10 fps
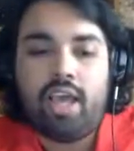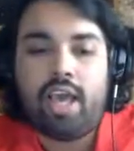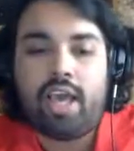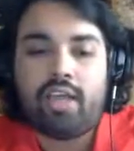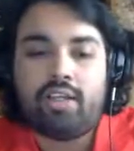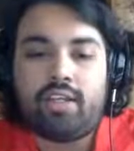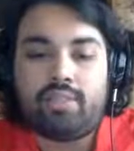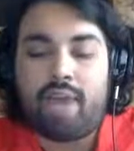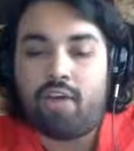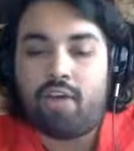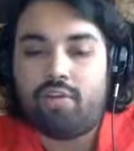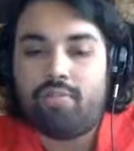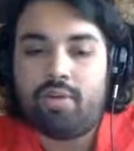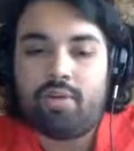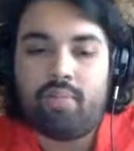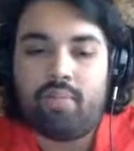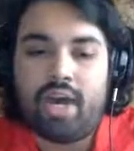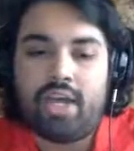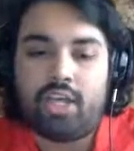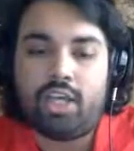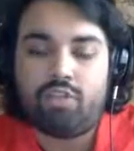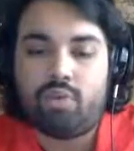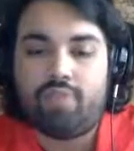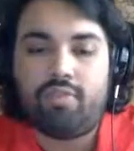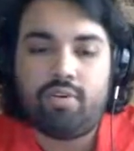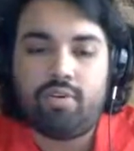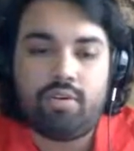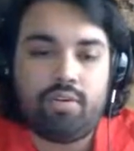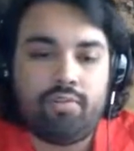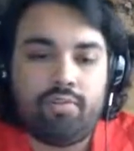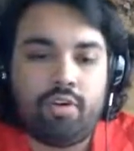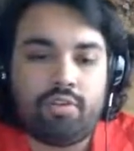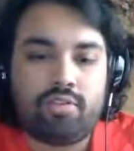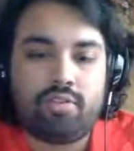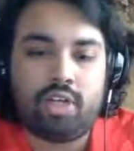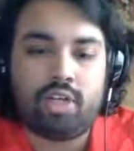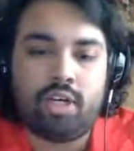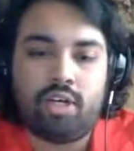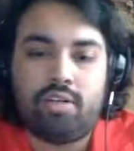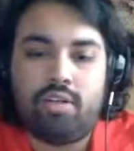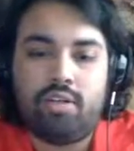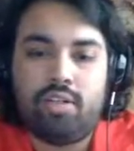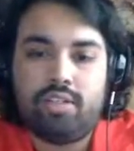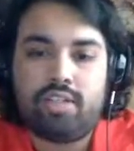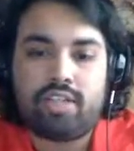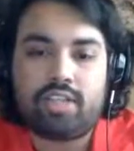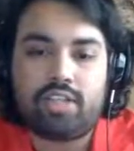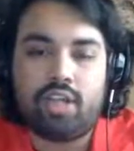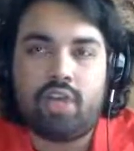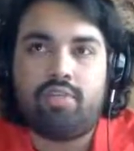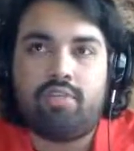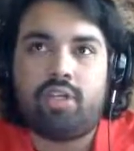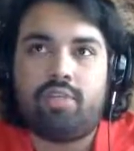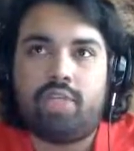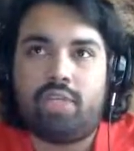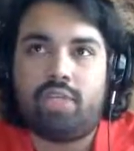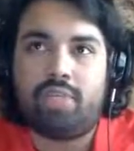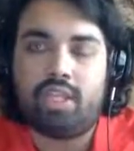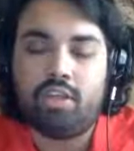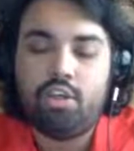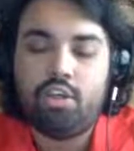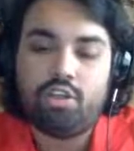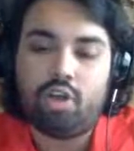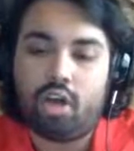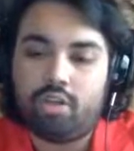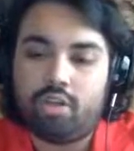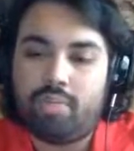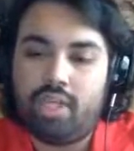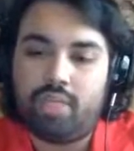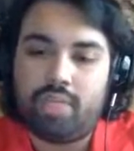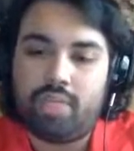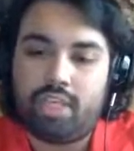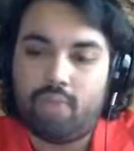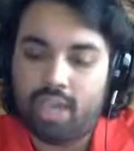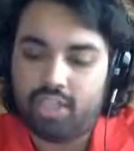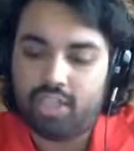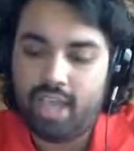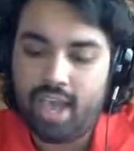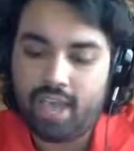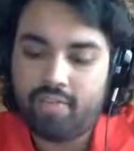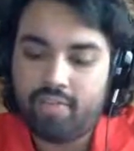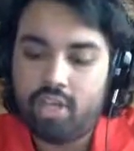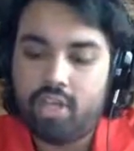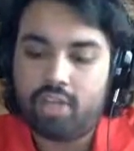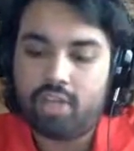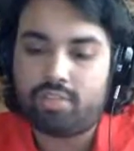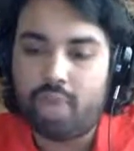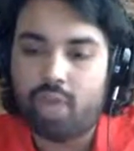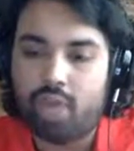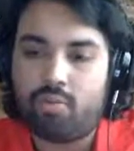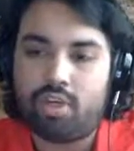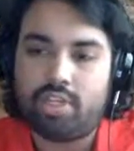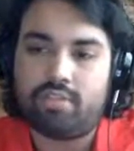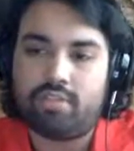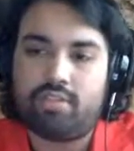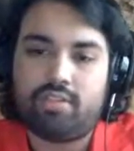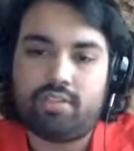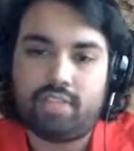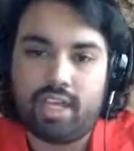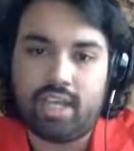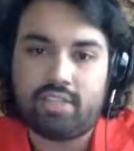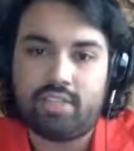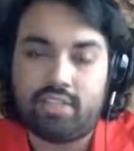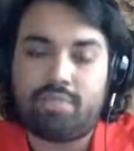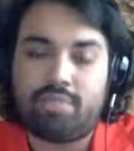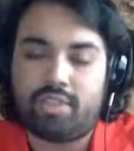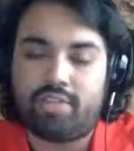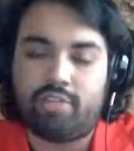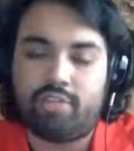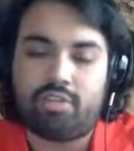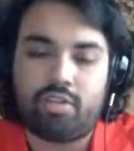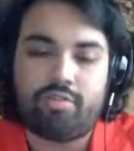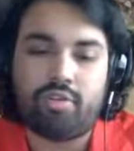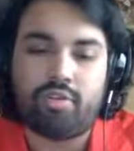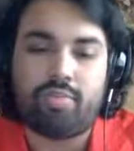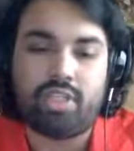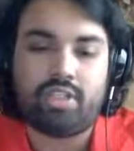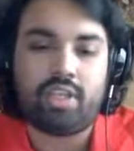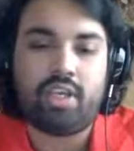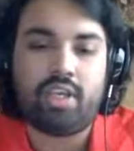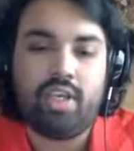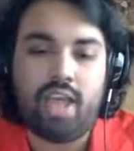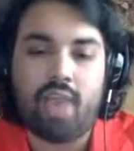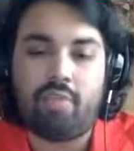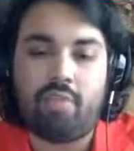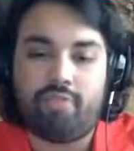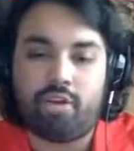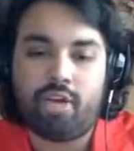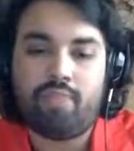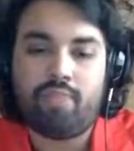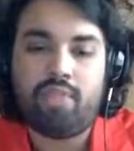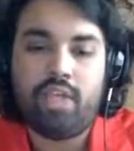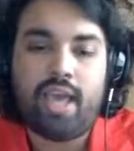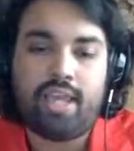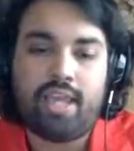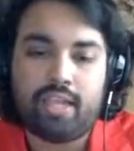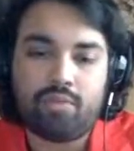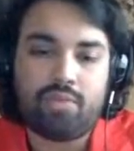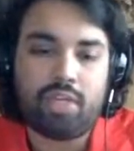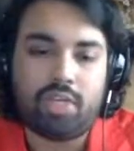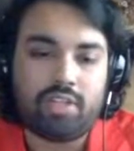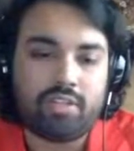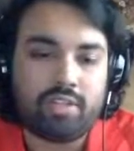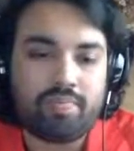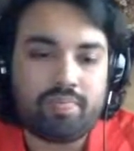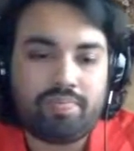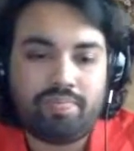and it's powered by a 12-volt section of the PDP. So on your PDP, you actually have a spot where it says it's specifically reserved for the PCM and VRM, and that's where you plug this in.